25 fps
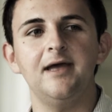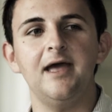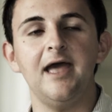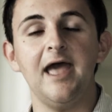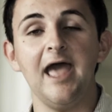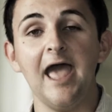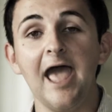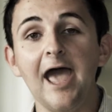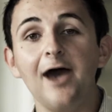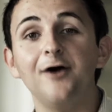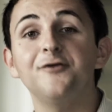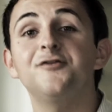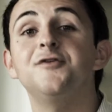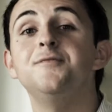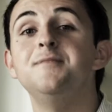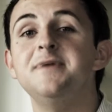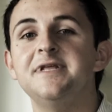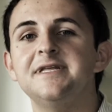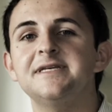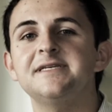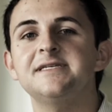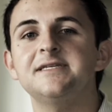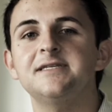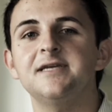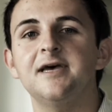how to
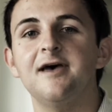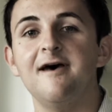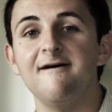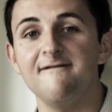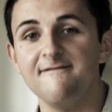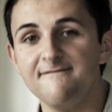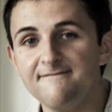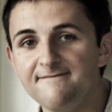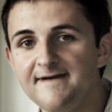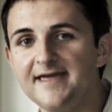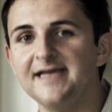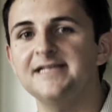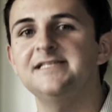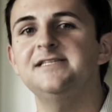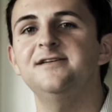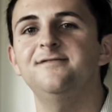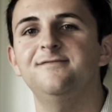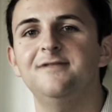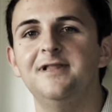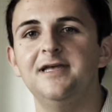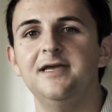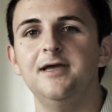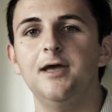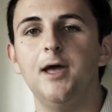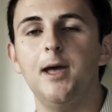minister
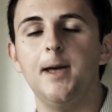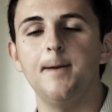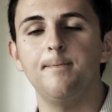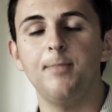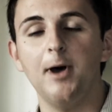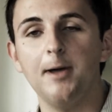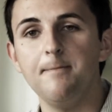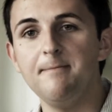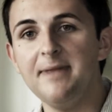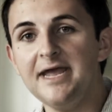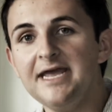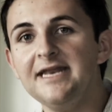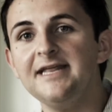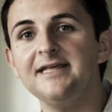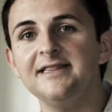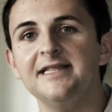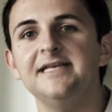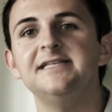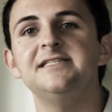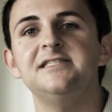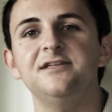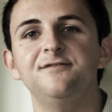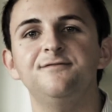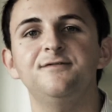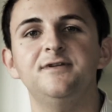effectively by meeting
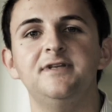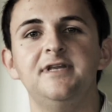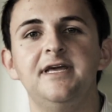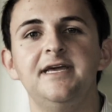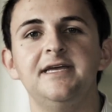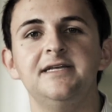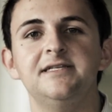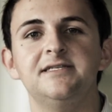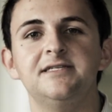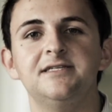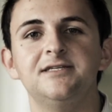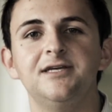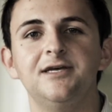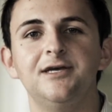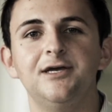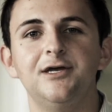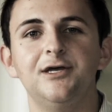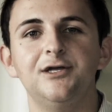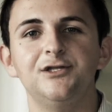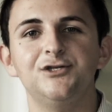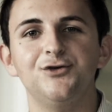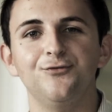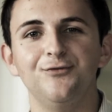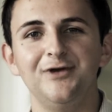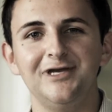these different needs,
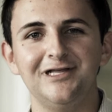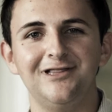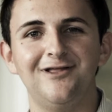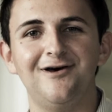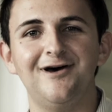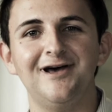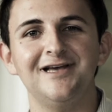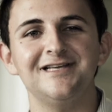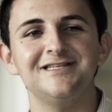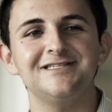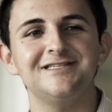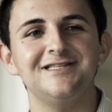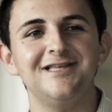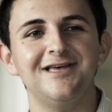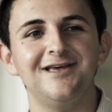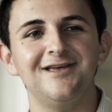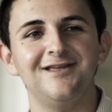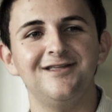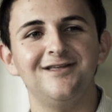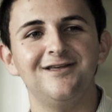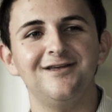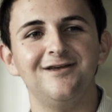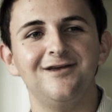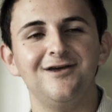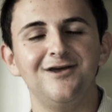to realise that
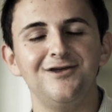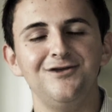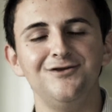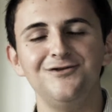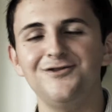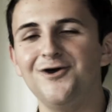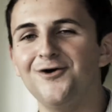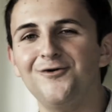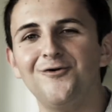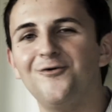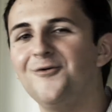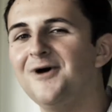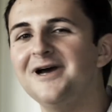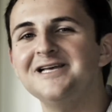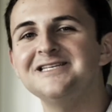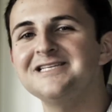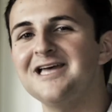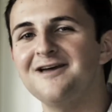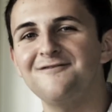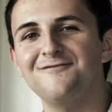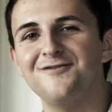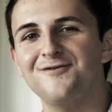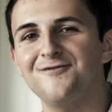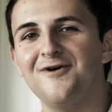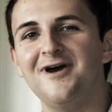you don't always
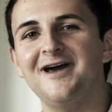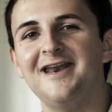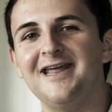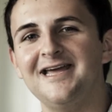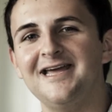have the right